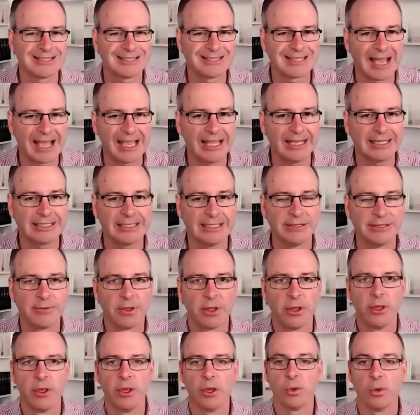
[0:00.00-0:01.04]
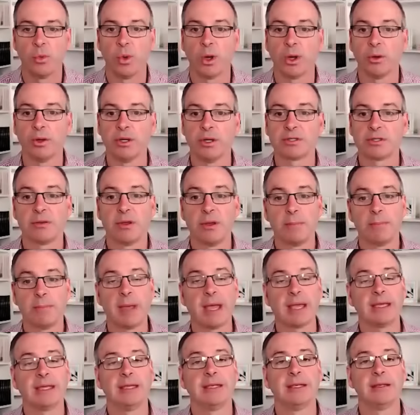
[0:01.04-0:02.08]
daily, whereas
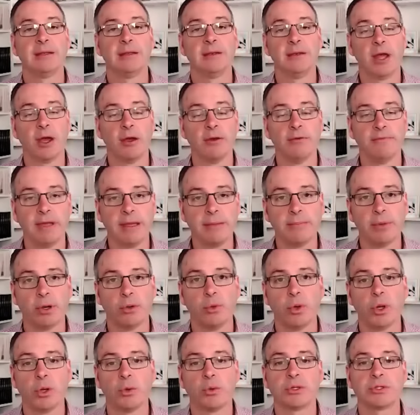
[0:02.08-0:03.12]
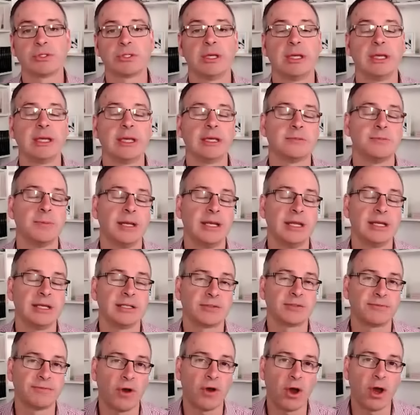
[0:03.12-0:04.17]
back in November, we were seeing as many
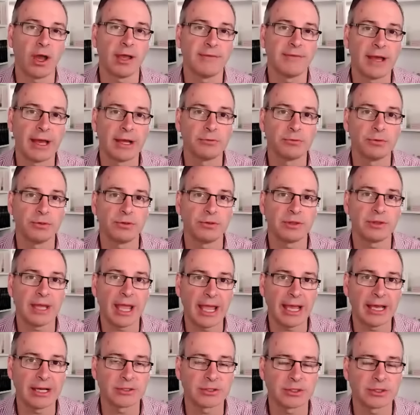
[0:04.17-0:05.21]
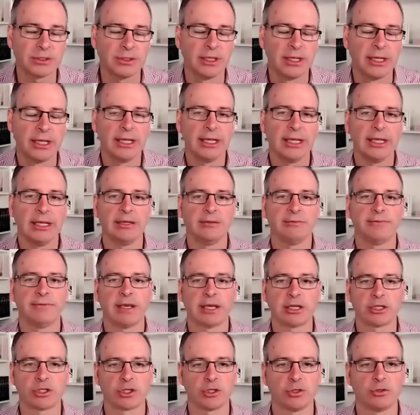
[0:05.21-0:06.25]
as 500,000
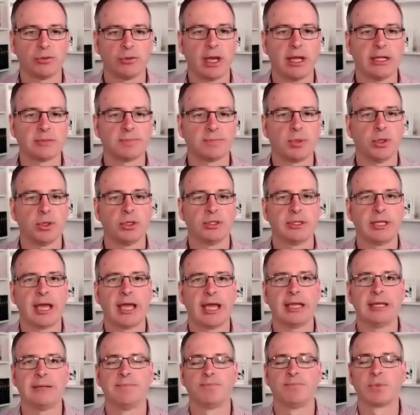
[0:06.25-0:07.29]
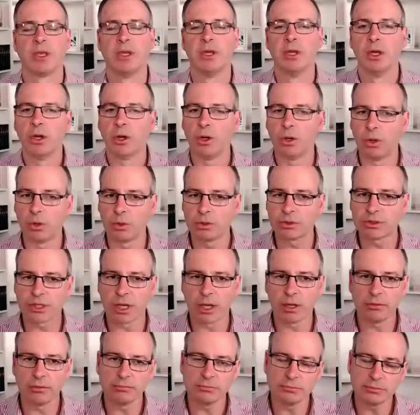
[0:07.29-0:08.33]
infection rates per day. Also,